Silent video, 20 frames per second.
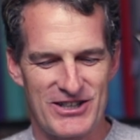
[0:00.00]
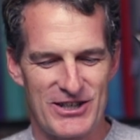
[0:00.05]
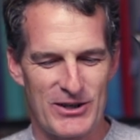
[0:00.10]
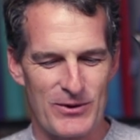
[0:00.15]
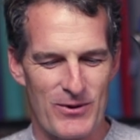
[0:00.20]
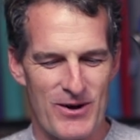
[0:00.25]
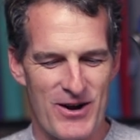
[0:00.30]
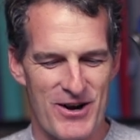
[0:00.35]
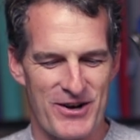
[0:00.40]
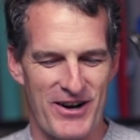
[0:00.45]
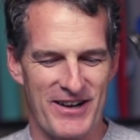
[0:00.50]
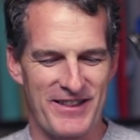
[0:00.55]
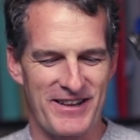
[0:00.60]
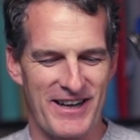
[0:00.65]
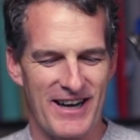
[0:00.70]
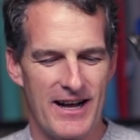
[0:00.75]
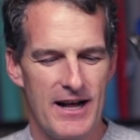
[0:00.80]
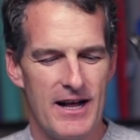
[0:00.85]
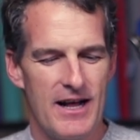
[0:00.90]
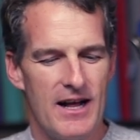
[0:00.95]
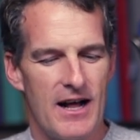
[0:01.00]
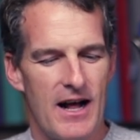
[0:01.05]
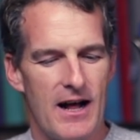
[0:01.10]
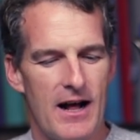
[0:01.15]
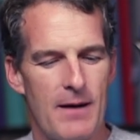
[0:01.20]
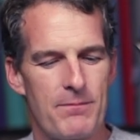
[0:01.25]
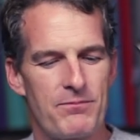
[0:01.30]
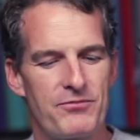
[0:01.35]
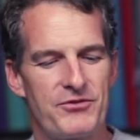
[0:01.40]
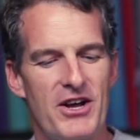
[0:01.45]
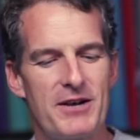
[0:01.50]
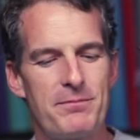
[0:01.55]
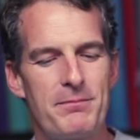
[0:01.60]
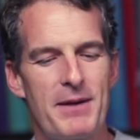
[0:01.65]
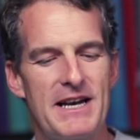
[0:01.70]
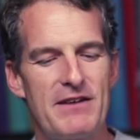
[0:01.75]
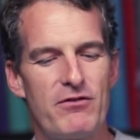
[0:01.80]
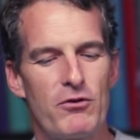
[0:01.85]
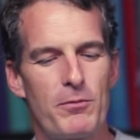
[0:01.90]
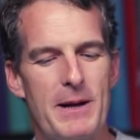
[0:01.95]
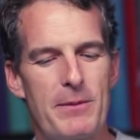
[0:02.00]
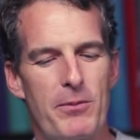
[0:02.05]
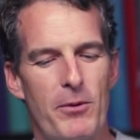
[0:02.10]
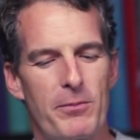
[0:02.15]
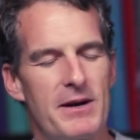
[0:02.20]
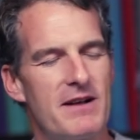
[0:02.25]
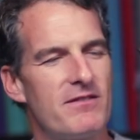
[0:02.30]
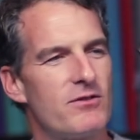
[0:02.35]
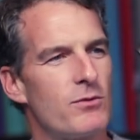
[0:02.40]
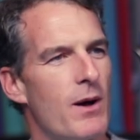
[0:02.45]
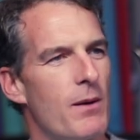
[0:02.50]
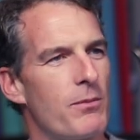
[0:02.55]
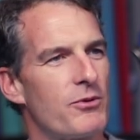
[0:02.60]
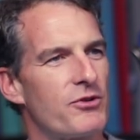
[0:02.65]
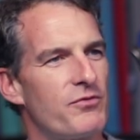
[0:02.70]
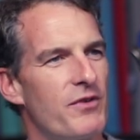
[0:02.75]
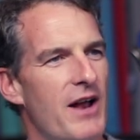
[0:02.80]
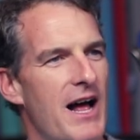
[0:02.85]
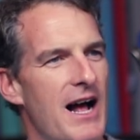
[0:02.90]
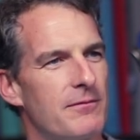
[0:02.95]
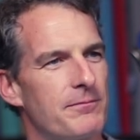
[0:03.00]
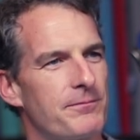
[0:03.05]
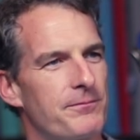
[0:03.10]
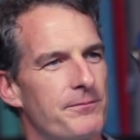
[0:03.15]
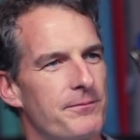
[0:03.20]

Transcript: Tijuana, I think. Um, did medieval people believe the world was flat?